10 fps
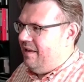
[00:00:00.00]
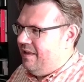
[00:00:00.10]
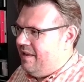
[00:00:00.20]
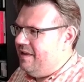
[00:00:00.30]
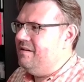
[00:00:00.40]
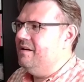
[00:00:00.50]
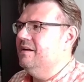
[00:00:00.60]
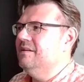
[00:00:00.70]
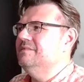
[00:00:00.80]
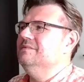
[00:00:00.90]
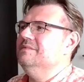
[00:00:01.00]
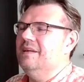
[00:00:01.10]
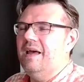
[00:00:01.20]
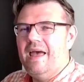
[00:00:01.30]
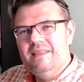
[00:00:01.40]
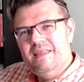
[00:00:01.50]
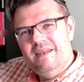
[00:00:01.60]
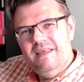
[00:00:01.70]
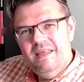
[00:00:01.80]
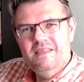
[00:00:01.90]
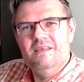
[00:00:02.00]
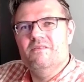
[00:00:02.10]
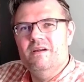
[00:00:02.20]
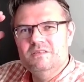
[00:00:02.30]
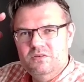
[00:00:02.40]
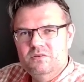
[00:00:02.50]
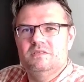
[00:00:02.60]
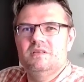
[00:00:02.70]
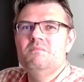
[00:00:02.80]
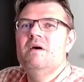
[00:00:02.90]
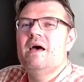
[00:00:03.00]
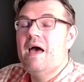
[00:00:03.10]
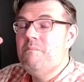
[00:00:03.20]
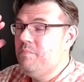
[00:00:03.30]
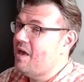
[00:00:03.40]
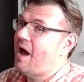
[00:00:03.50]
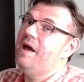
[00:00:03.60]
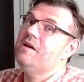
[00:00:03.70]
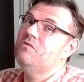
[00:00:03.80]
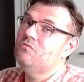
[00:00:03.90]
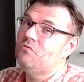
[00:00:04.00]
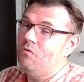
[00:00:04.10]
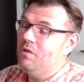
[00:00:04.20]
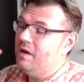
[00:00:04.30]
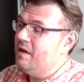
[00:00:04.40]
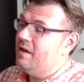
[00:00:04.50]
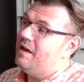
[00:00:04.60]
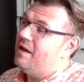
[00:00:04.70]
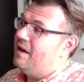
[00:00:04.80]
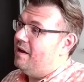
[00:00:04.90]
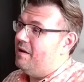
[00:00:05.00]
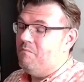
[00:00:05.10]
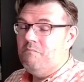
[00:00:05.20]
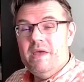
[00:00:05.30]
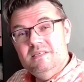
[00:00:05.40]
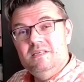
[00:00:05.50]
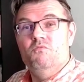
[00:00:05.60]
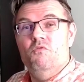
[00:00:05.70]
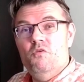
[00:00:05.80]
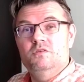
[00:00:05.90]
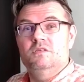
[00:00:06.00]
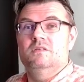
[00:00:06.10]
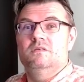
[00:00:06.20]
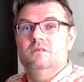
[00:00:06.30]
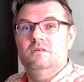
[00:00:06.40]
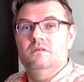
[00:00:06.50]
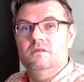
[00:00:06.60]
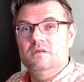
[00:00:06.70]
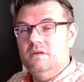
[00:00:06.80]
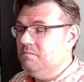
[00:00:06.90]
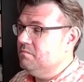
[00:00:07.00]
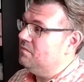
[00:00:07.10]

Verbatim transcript: here at an integral system, a PI controller makes it worse, okay?